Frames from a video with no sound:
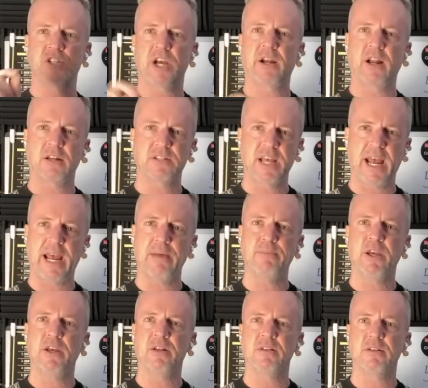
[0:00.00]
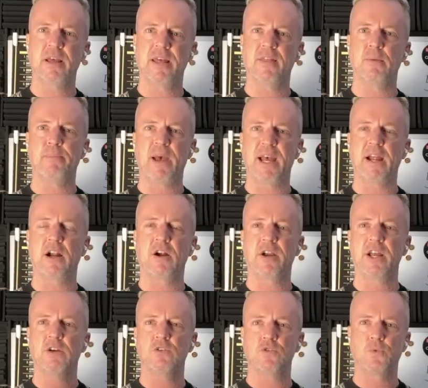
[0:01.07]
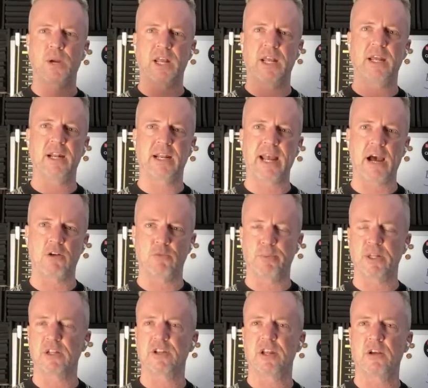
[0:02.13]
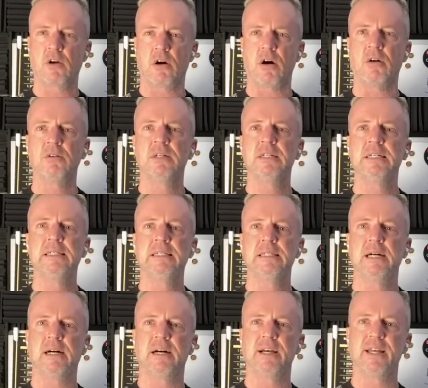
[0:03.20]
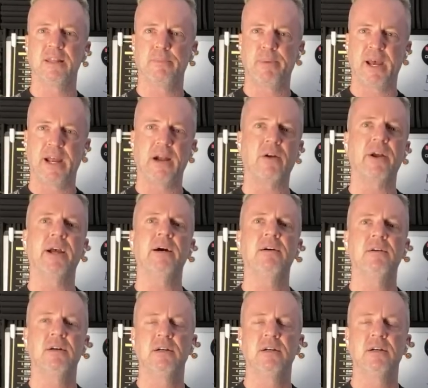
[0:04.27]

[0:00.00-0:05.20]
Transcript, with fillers: shout out to Amy in, in the Bay Area who's running an accountability call uh, in the Bay Area.